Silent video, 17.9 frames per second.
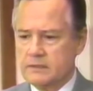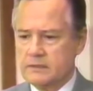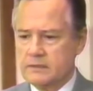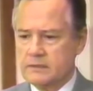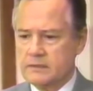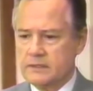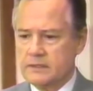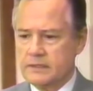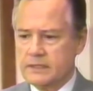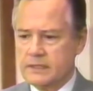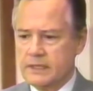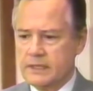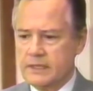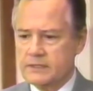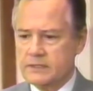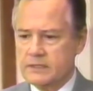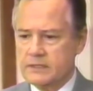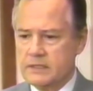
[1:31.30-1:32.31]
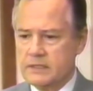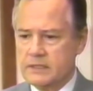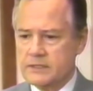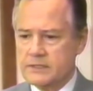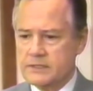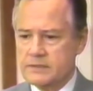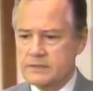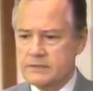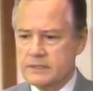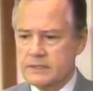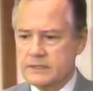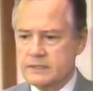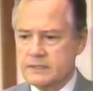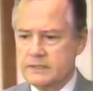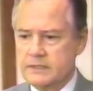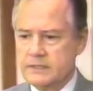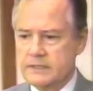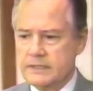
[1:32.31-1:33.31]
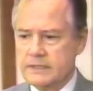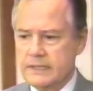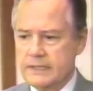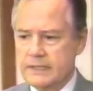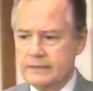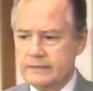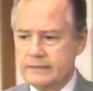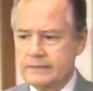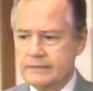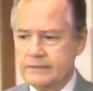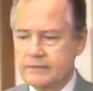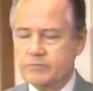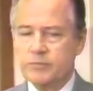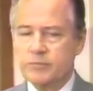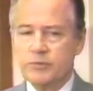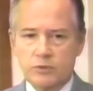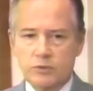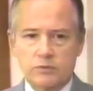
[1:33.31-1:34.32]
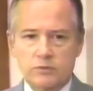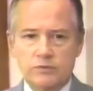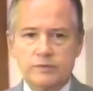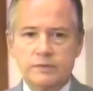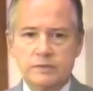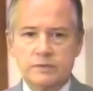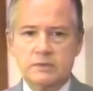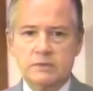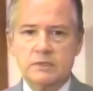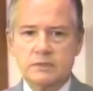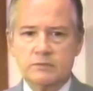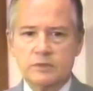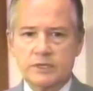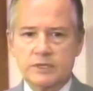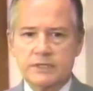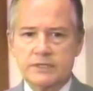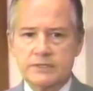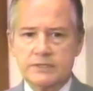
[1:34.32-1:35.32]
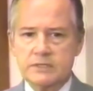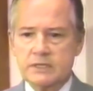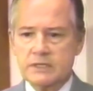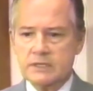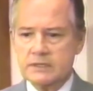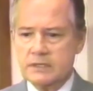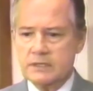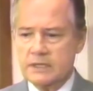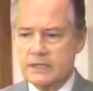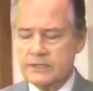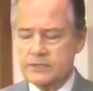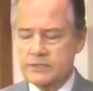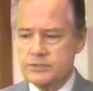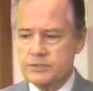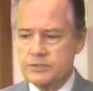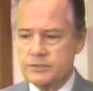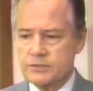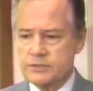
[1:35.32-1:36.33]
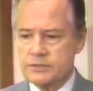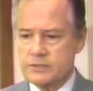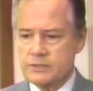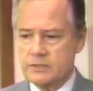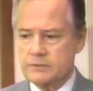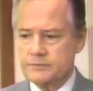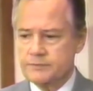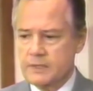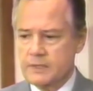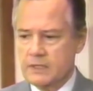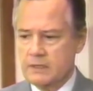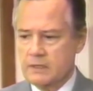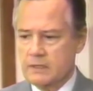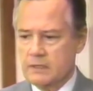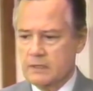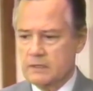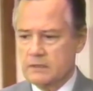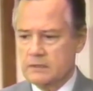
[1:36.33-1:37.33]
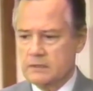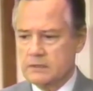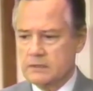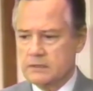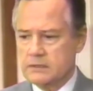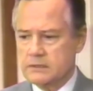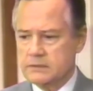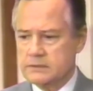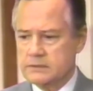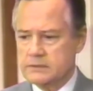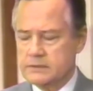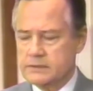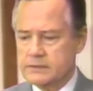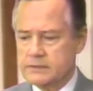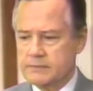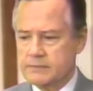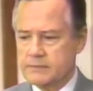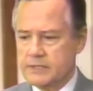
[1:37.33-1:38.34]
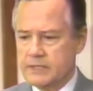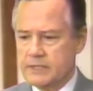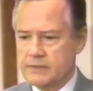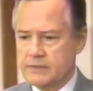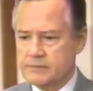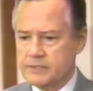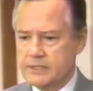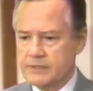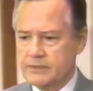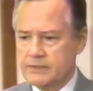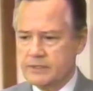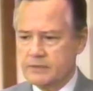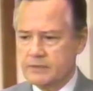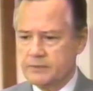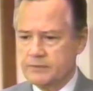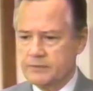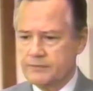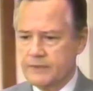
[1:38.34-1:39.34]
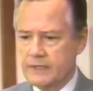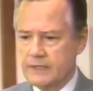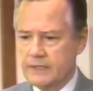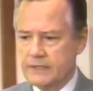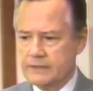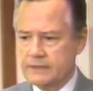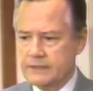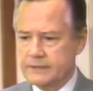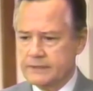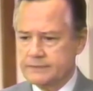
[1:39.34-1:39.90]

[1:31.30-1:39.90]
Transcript: indicate to us that he can improve on what he has done the last year or so. Uh, sometimes I think we find that